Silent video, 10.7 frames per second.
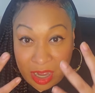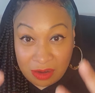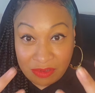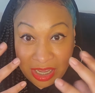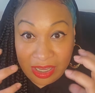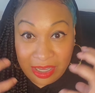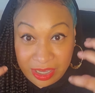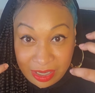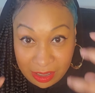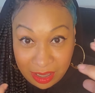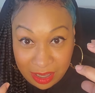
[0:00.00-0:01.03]
irate
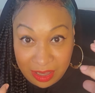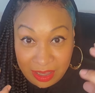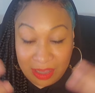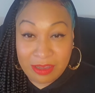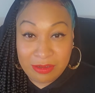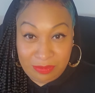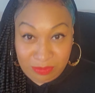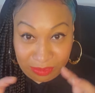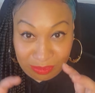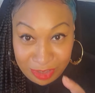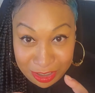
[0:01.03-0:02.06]
and ah,
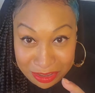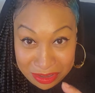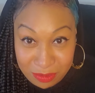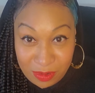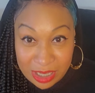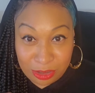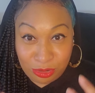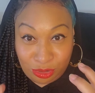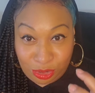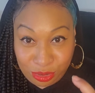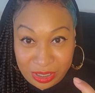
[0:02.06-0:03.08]
ugh, why did you
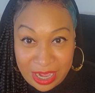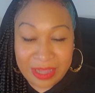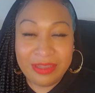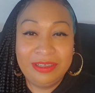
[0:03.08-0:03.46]
do that?